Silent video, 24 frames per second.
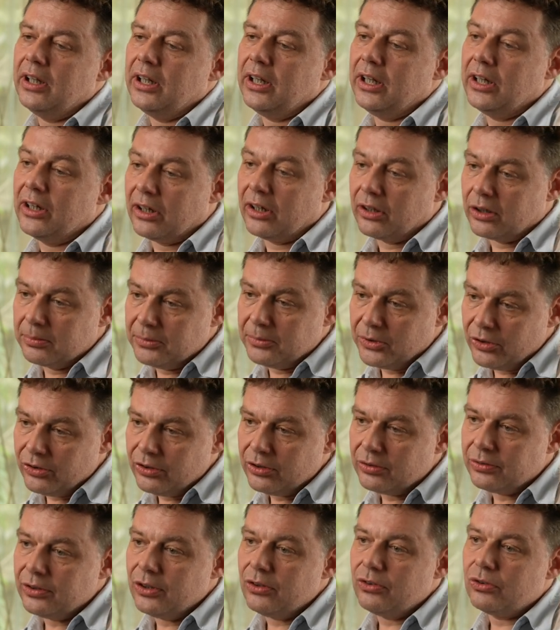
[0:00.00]
in our
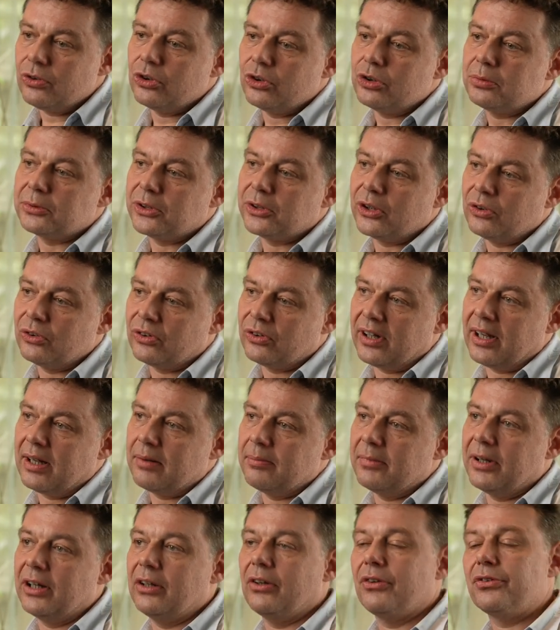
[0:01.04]
community research
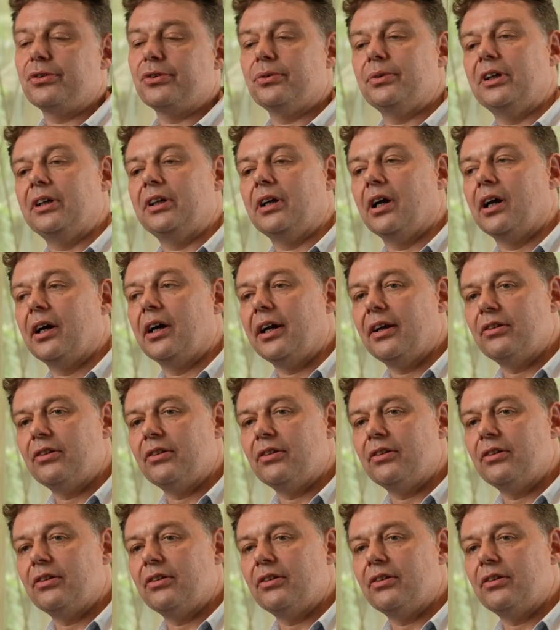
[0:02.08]
program and also in our